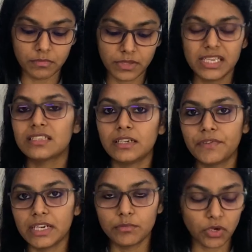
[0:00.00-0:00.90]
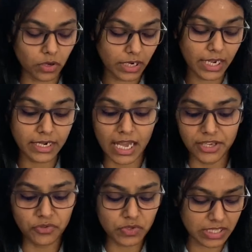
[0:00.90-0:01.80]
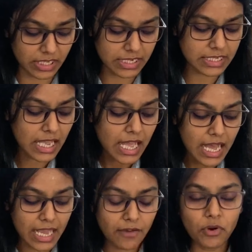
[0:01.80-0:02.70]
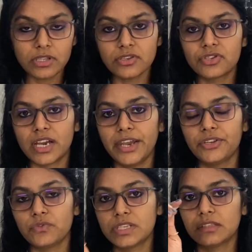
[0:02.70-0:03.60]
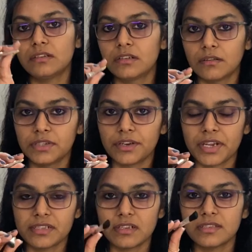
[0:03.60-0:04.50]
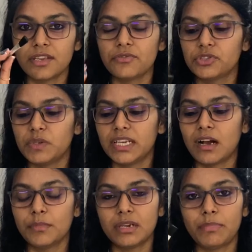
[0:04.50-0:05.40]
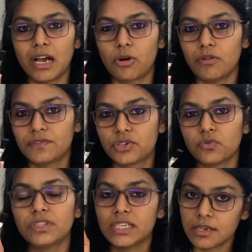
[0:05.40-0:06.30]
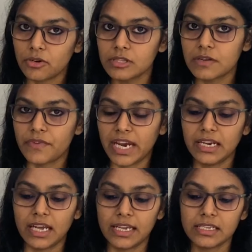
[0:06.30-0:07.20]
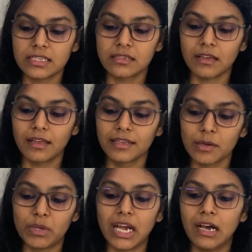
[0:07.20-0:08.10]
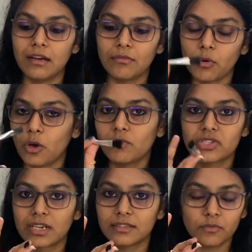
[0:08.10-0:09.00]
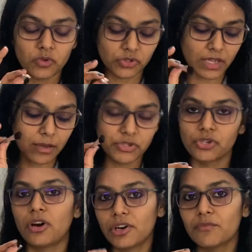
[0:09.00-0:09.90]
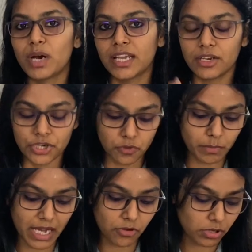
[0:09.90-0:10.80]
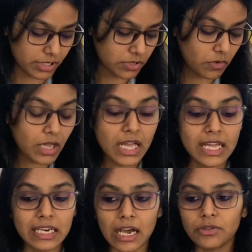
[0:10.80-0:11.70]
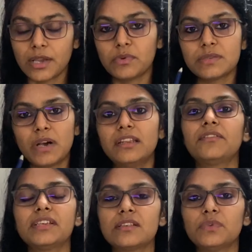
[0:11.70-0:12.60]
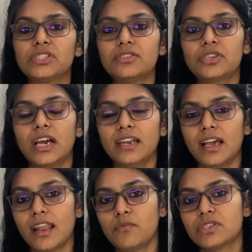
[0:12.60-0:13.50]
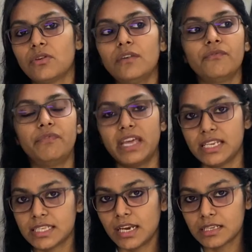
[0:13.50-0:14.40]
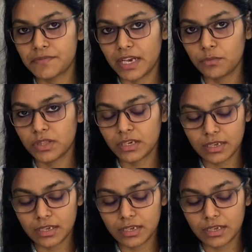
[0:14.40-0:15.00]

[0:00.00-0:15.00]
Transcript: easily available online. I use this. I have also tried using the Derwent erasers. They usually come in a pack of 2. These are also very nice. Ye mera almost khatam ho chuka. I'm sure of buying a new pack also. Now there was one eraser which I tried and I was not very satisfied with it